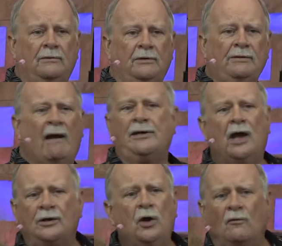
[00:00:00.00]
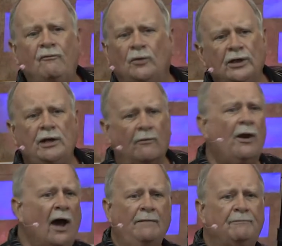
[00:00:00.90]
You might not know fully or
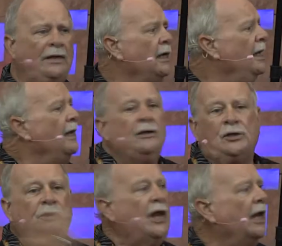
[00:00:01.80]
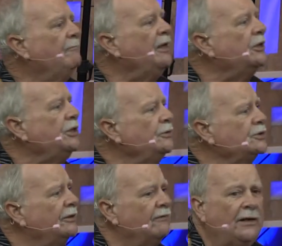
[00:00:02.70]
not, but you can't be
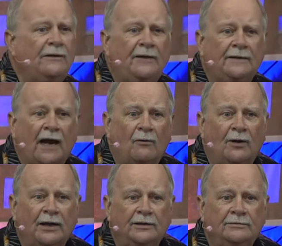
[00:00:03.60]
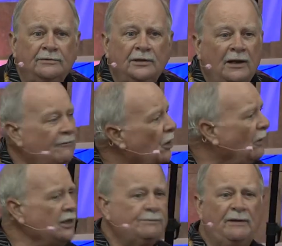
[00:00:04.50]
accused of anything that way. If you're
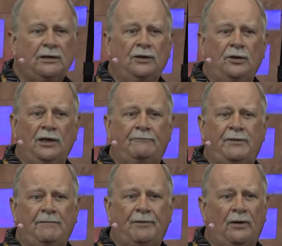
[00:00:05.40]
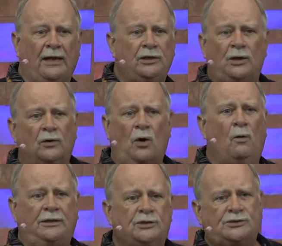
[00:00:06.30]
only speaking good of people and you don't know
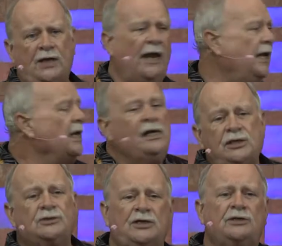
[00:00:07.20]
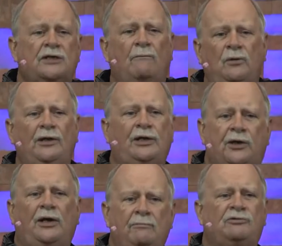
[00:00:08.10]
what to say, just say something really
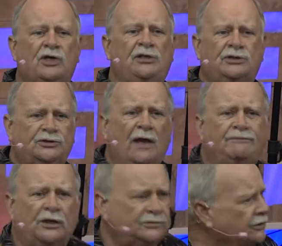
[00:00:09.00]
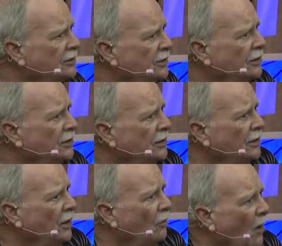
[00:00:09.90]
good and change the subject. Yeah.
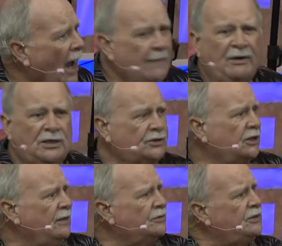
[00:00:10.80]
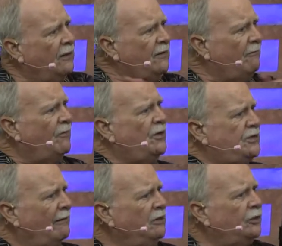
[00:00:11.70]
Why? Because it gives nothing for the
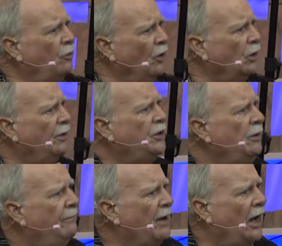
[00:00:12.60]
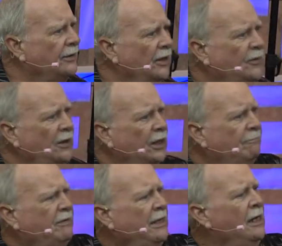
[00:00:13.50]
devil to work with you about, nothing to be